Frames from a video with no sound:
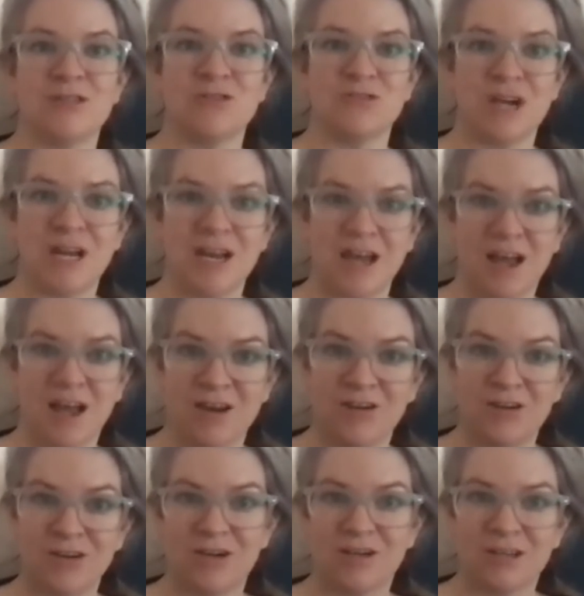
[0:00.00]
train
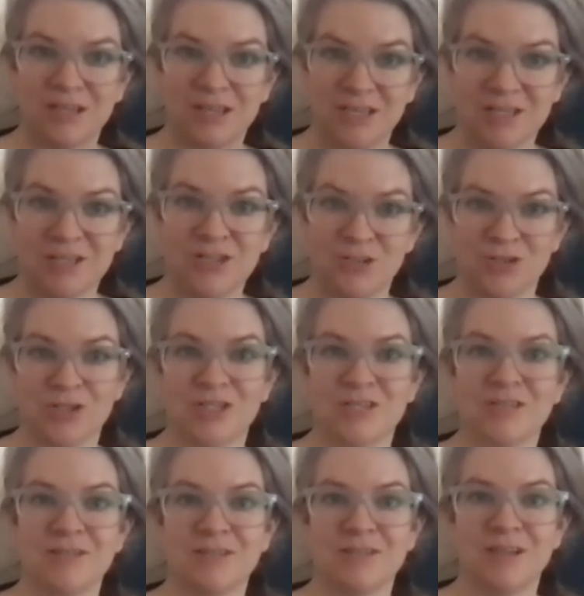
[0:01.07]
100
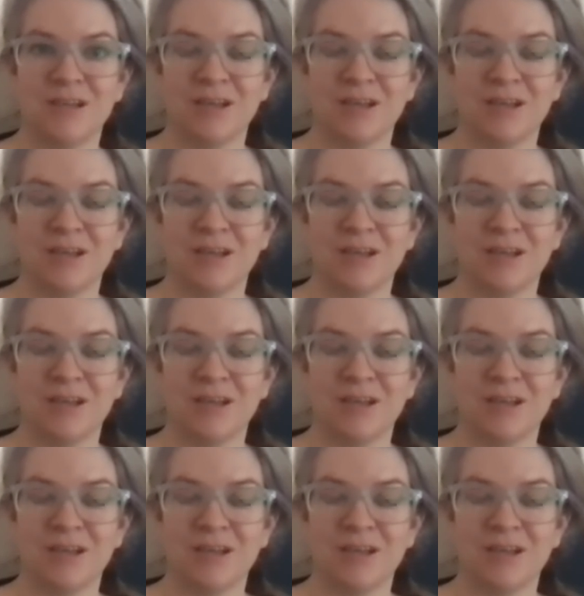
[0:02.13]
indigenous